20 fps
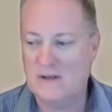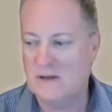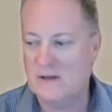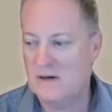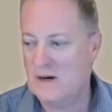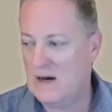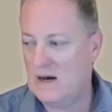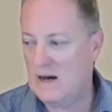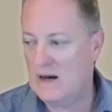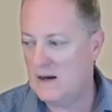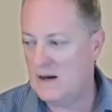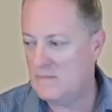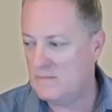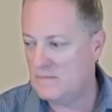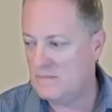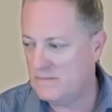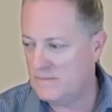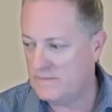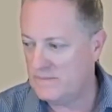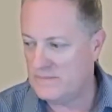
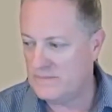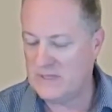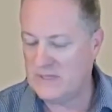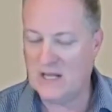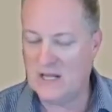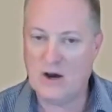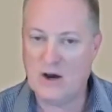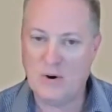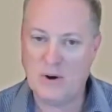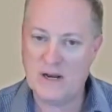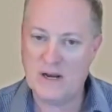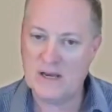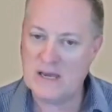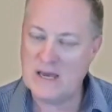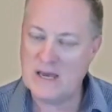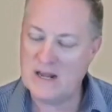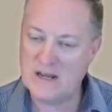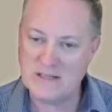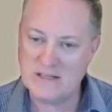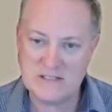and
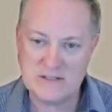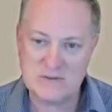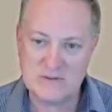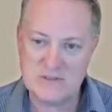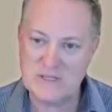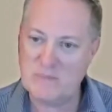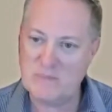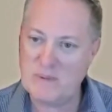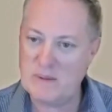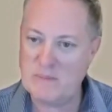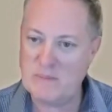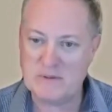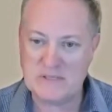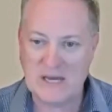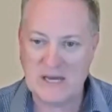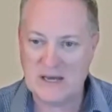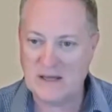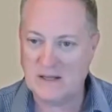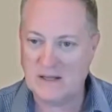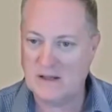again, I still see people
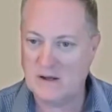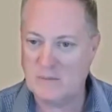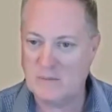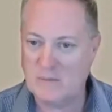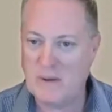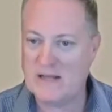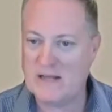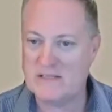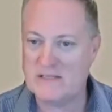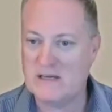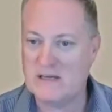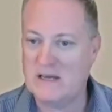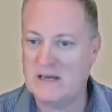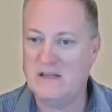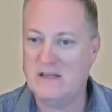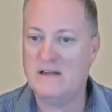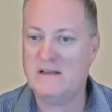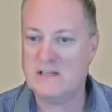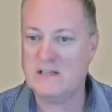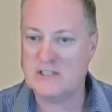taking their pets
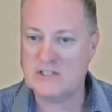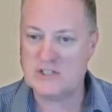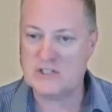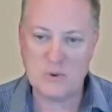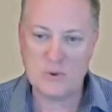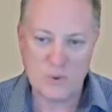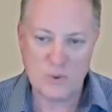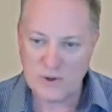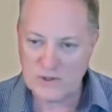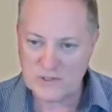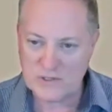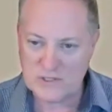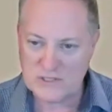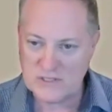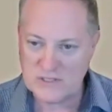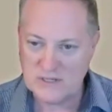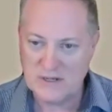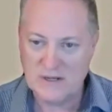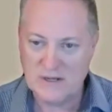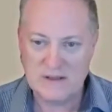into the
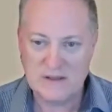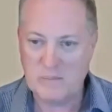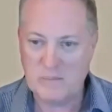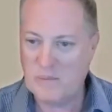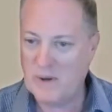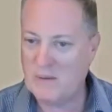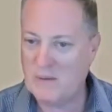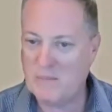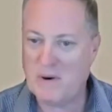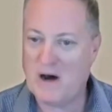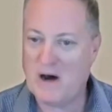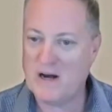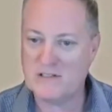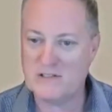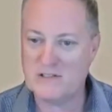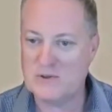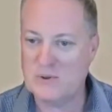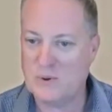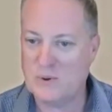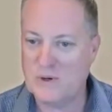stores, the big box
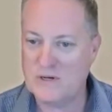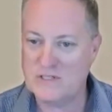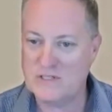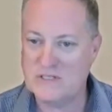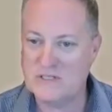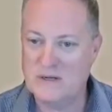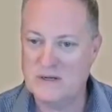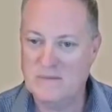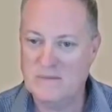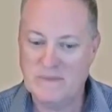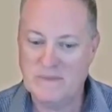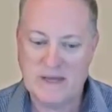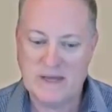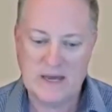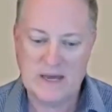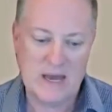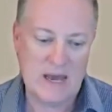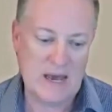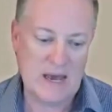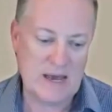stores,
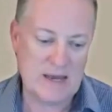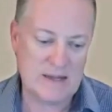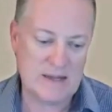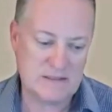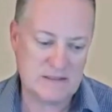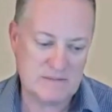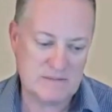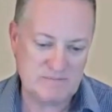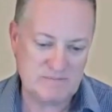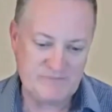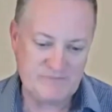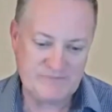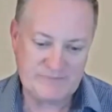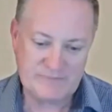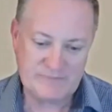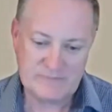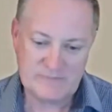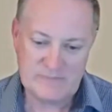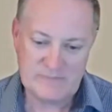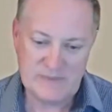and
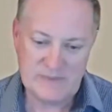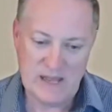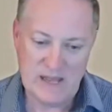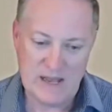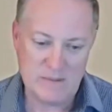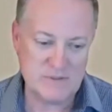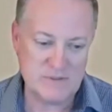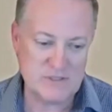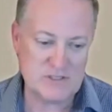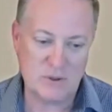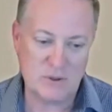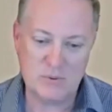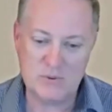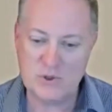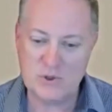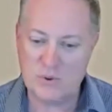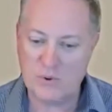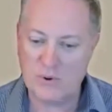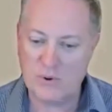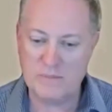I'm so
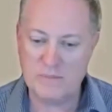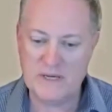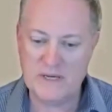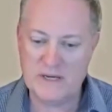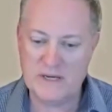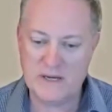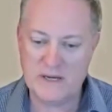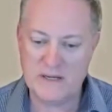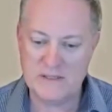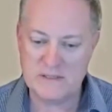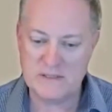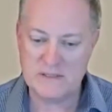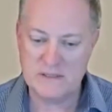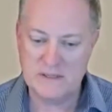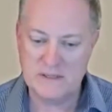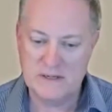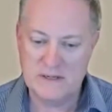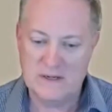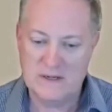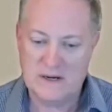torn because
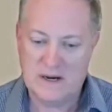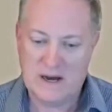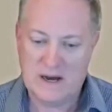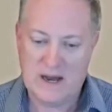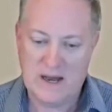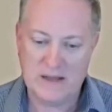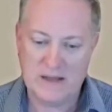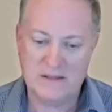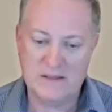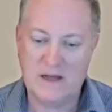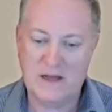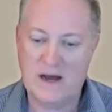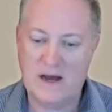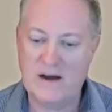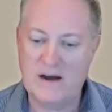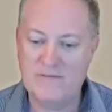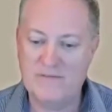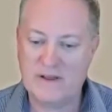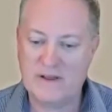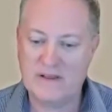I
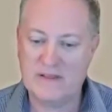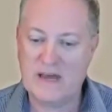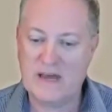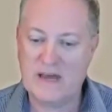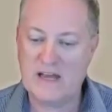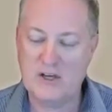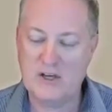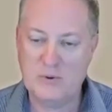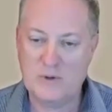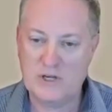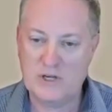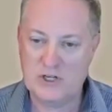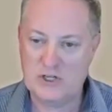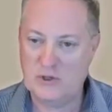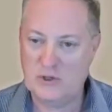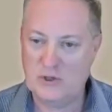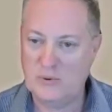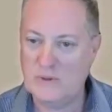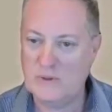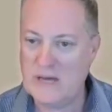love that you can
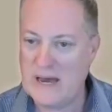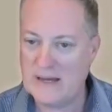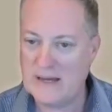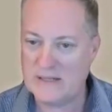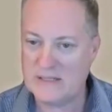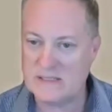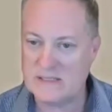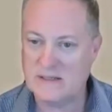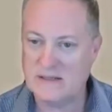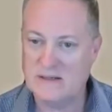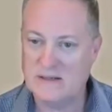do that,